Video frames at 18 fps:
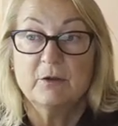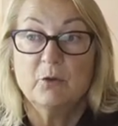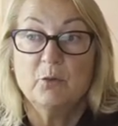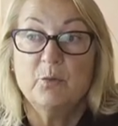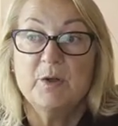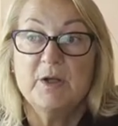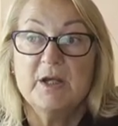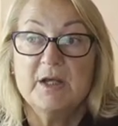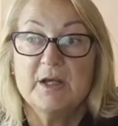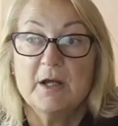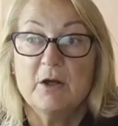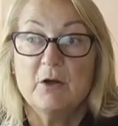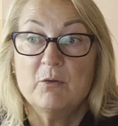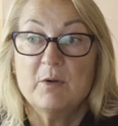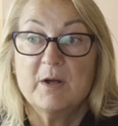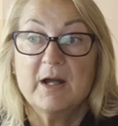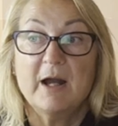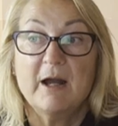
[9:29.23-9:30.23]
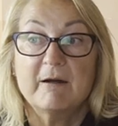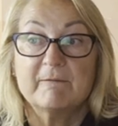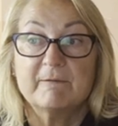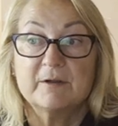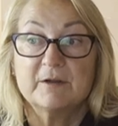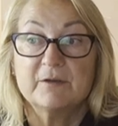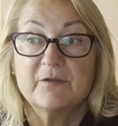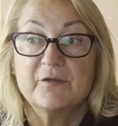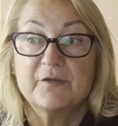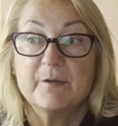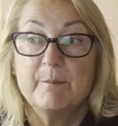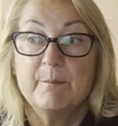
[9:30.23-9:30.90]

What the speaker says: we have covered the